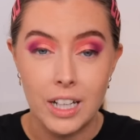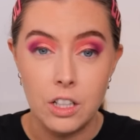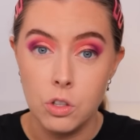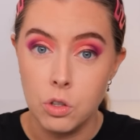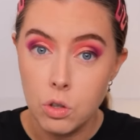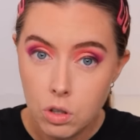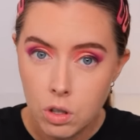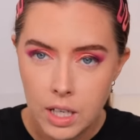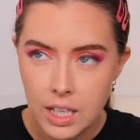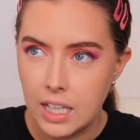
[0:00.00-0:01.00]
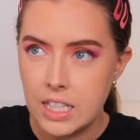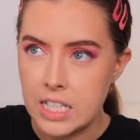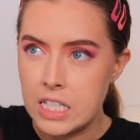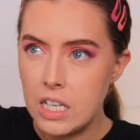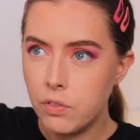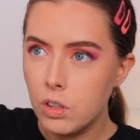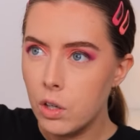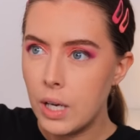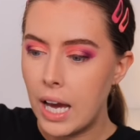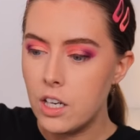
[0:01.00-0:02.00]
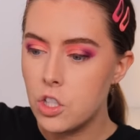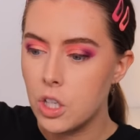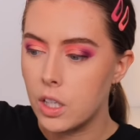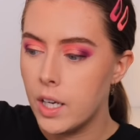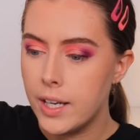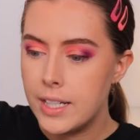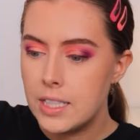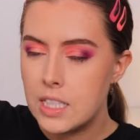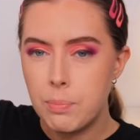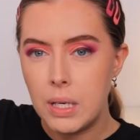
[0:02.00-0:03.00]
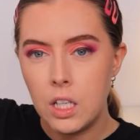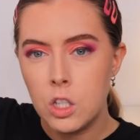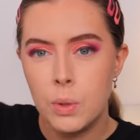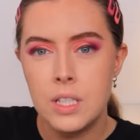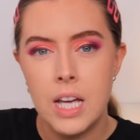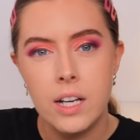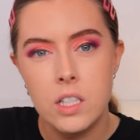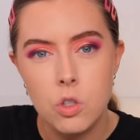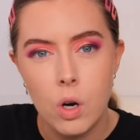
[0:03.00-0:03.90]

and you're in a different location speaking to a taxi